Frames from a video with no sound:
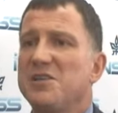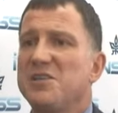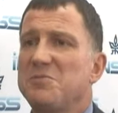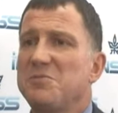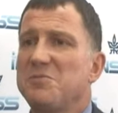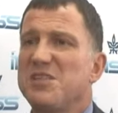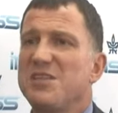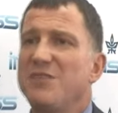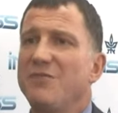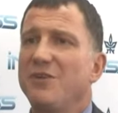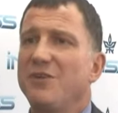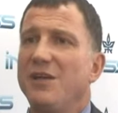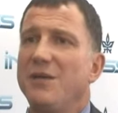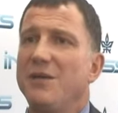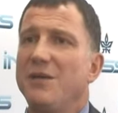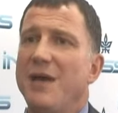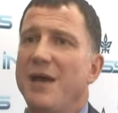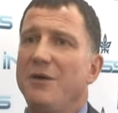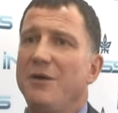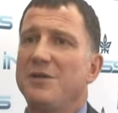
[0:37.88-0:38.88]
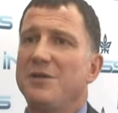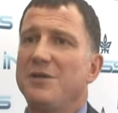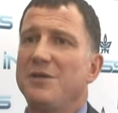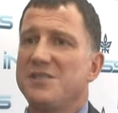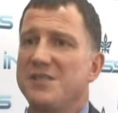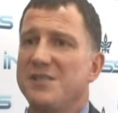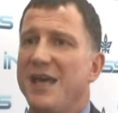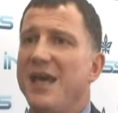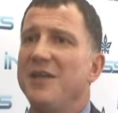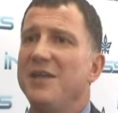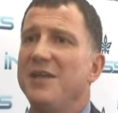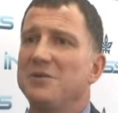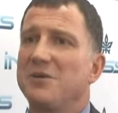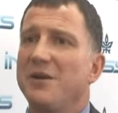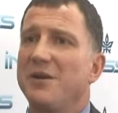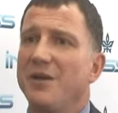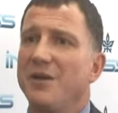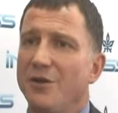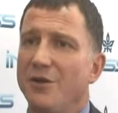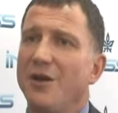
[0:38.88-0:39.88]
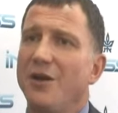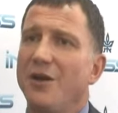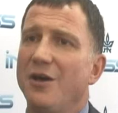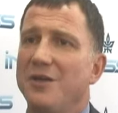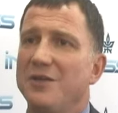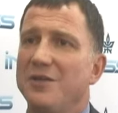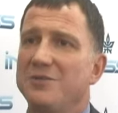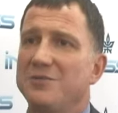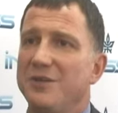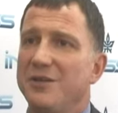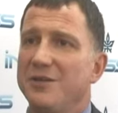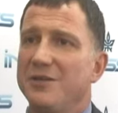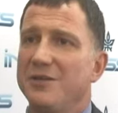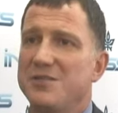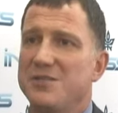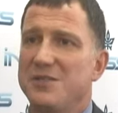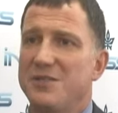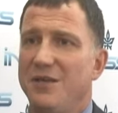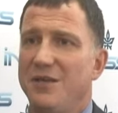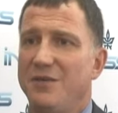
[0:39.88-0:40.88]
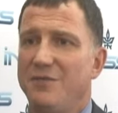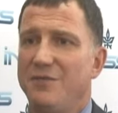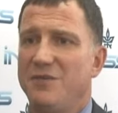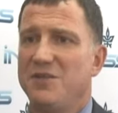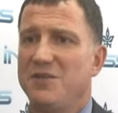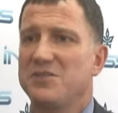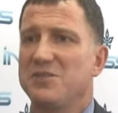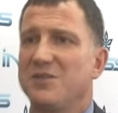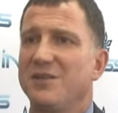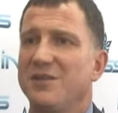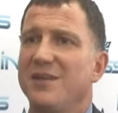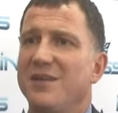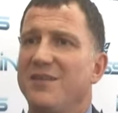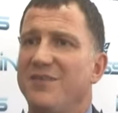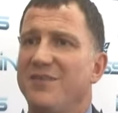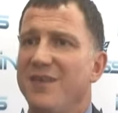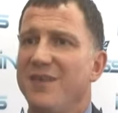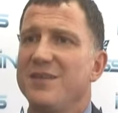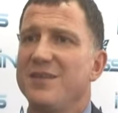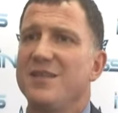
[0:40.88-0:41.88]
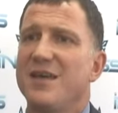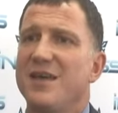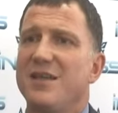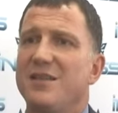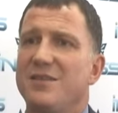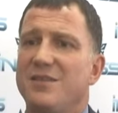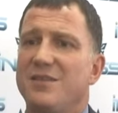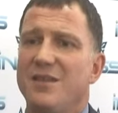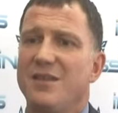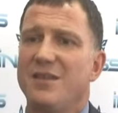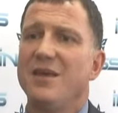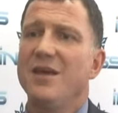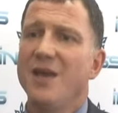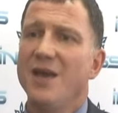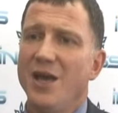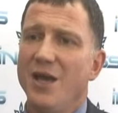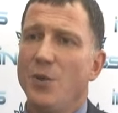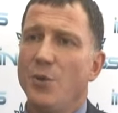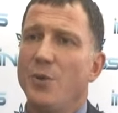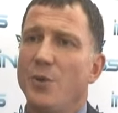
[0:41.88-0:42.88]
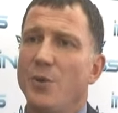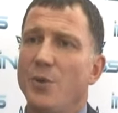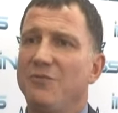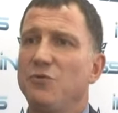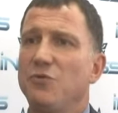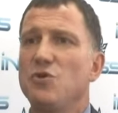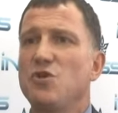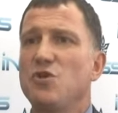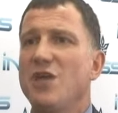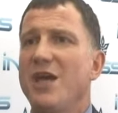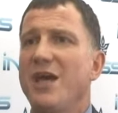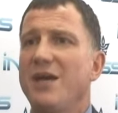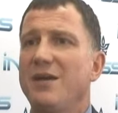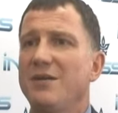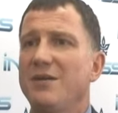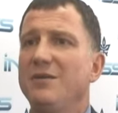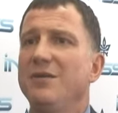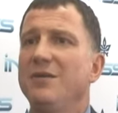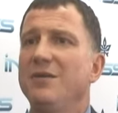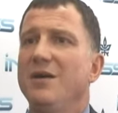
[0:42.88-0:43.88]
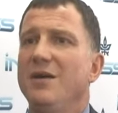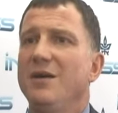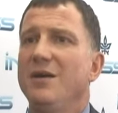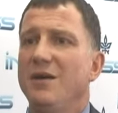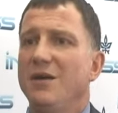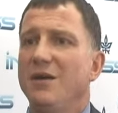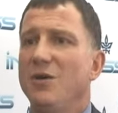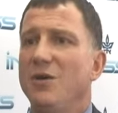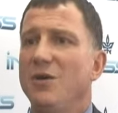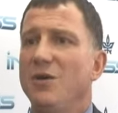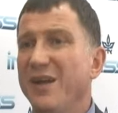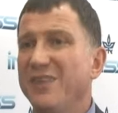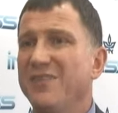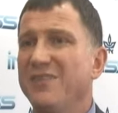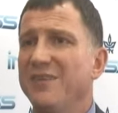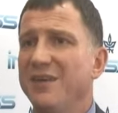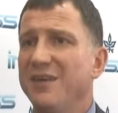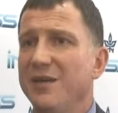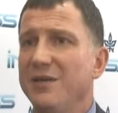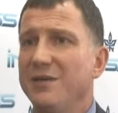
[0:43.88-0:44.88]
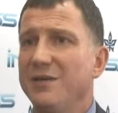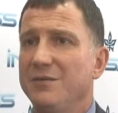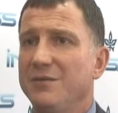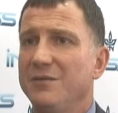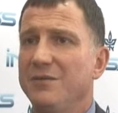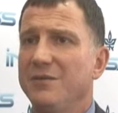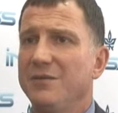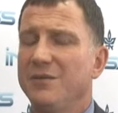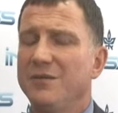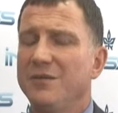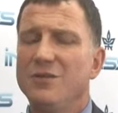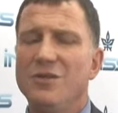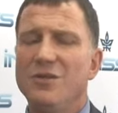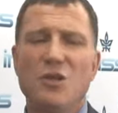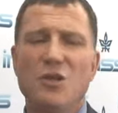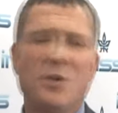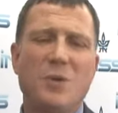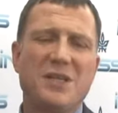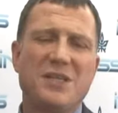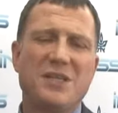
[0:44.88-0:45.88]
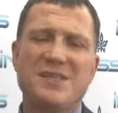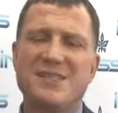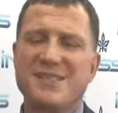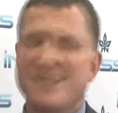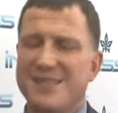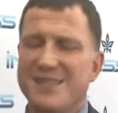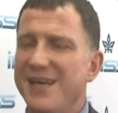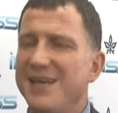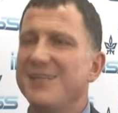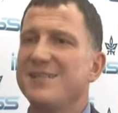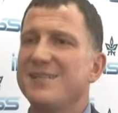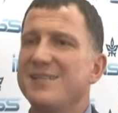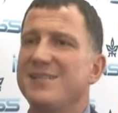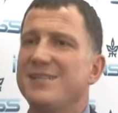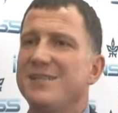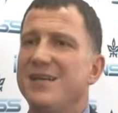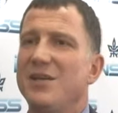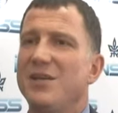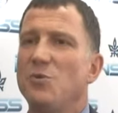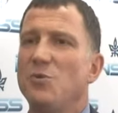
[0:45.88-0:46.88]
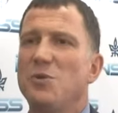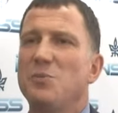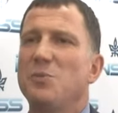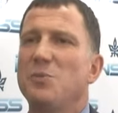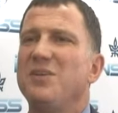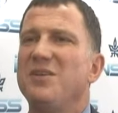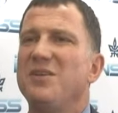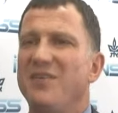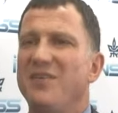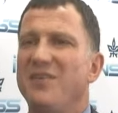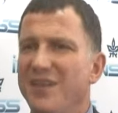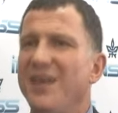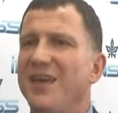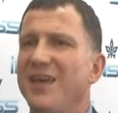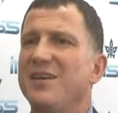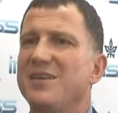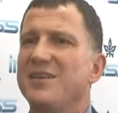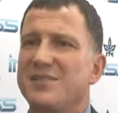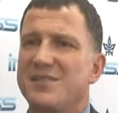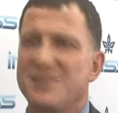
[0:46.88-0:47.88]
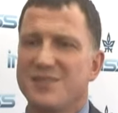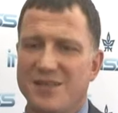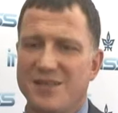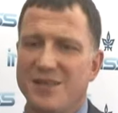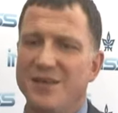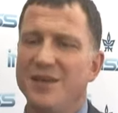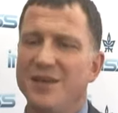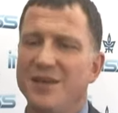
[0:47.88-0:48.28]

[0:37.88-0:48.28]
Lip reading: Specifically about his entering or not entering the State of Israel, I think that we have to check one thing. Not what he says and not what he thinks.